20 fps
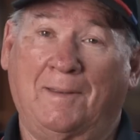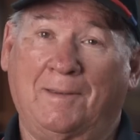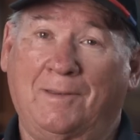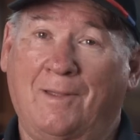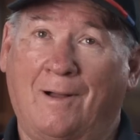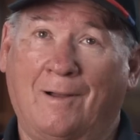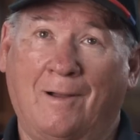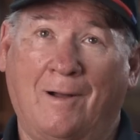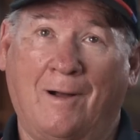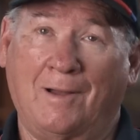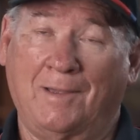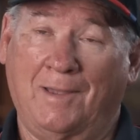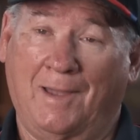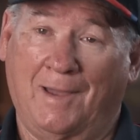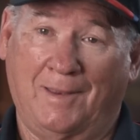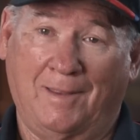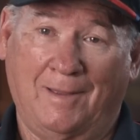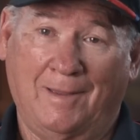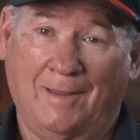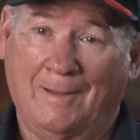in Dong Ho
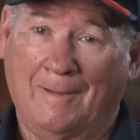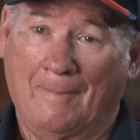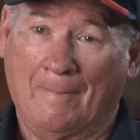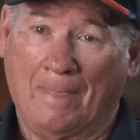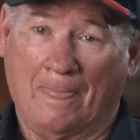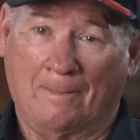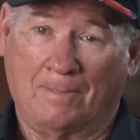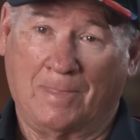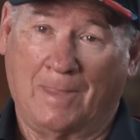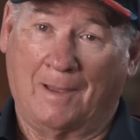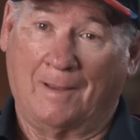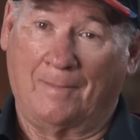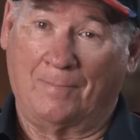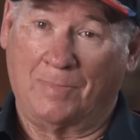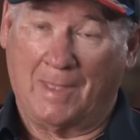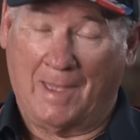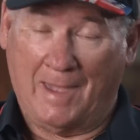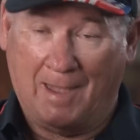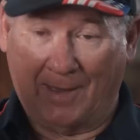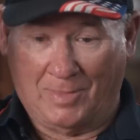yet.
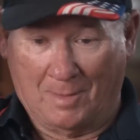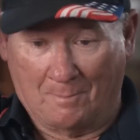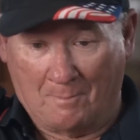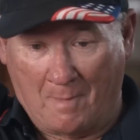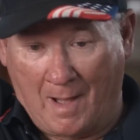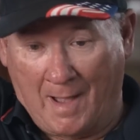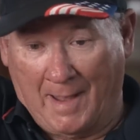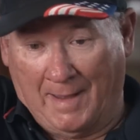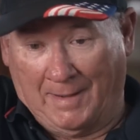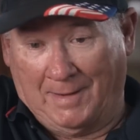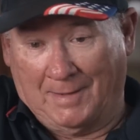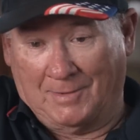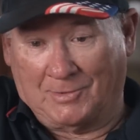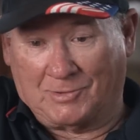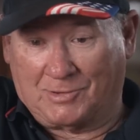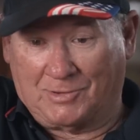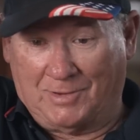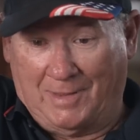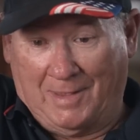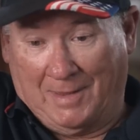I had the
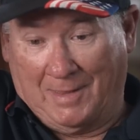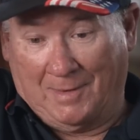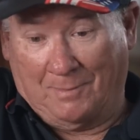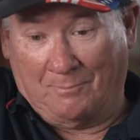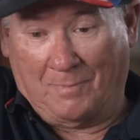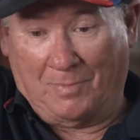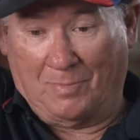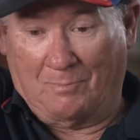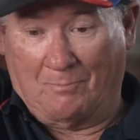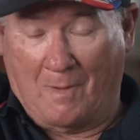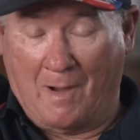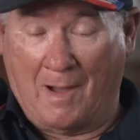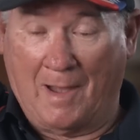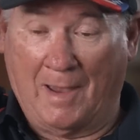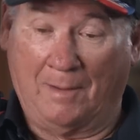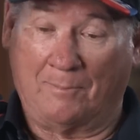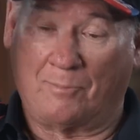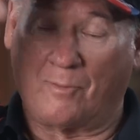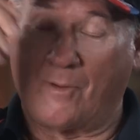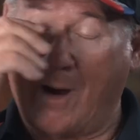
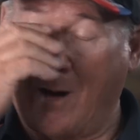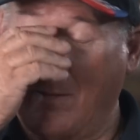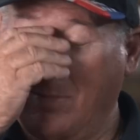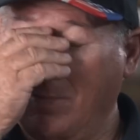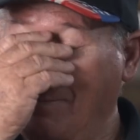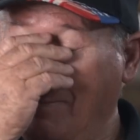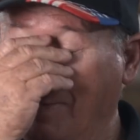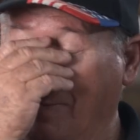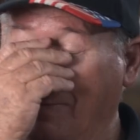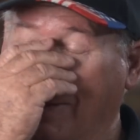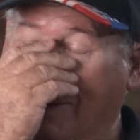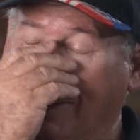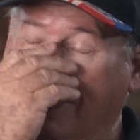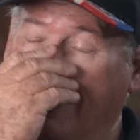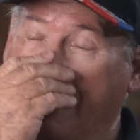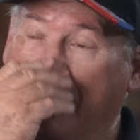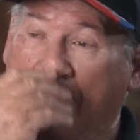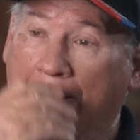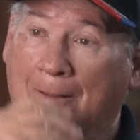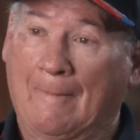mine problem, and
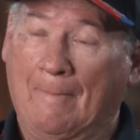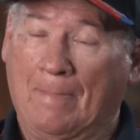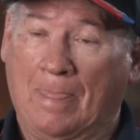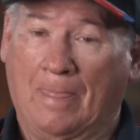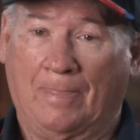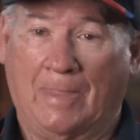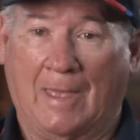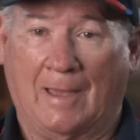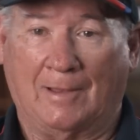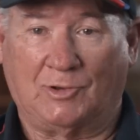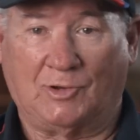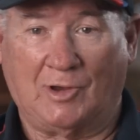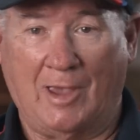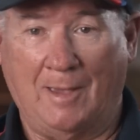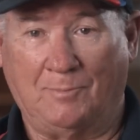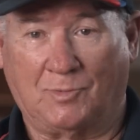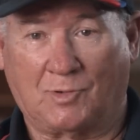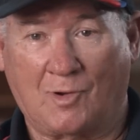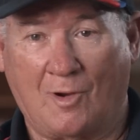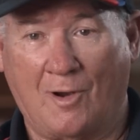then that
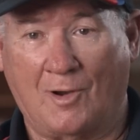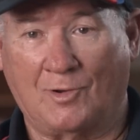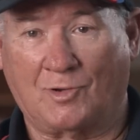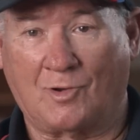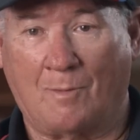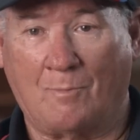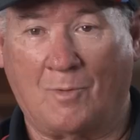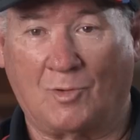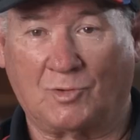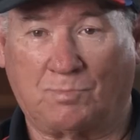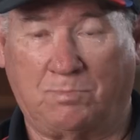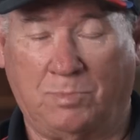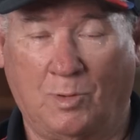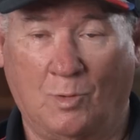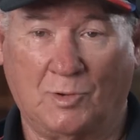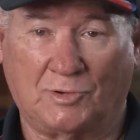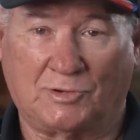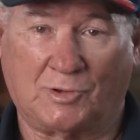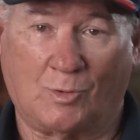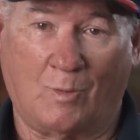shape charge almost
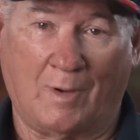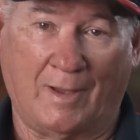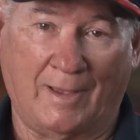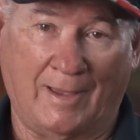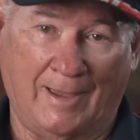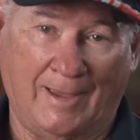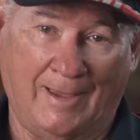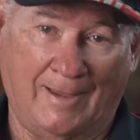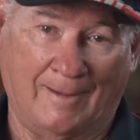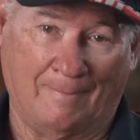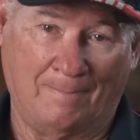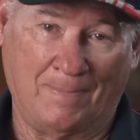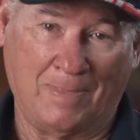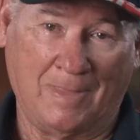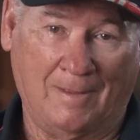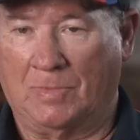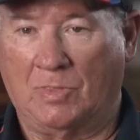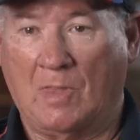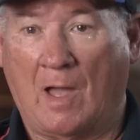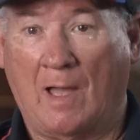blew us away, and
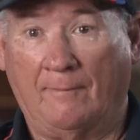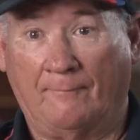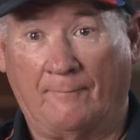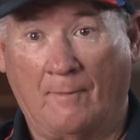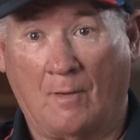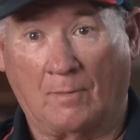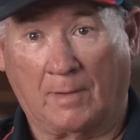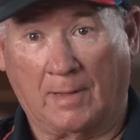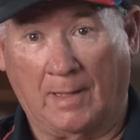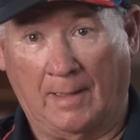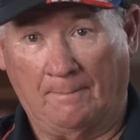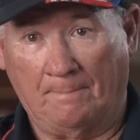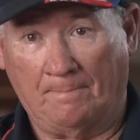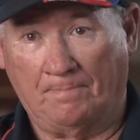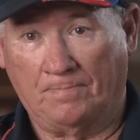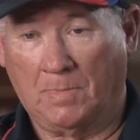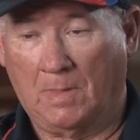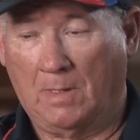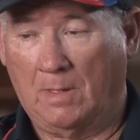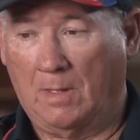nightfall came.
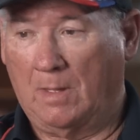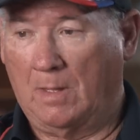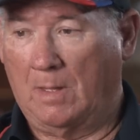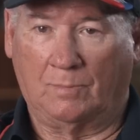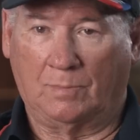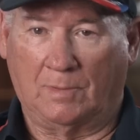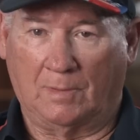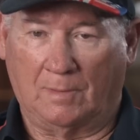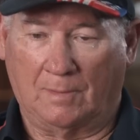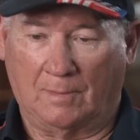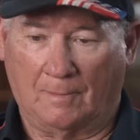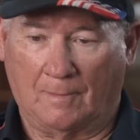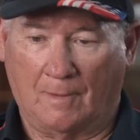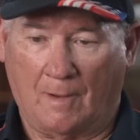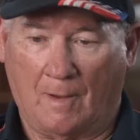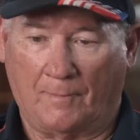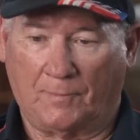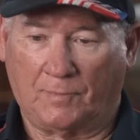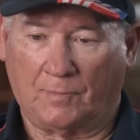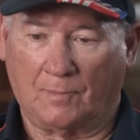The
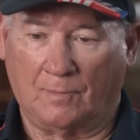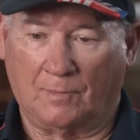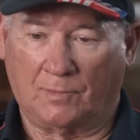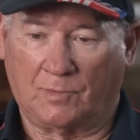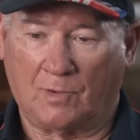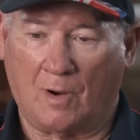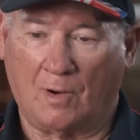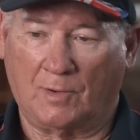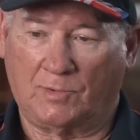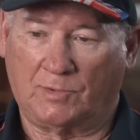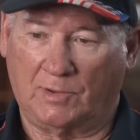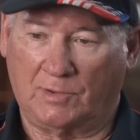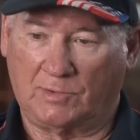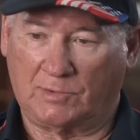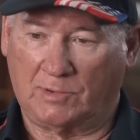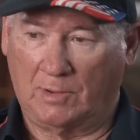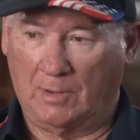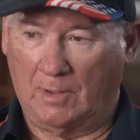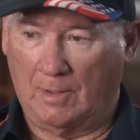officer in charge says,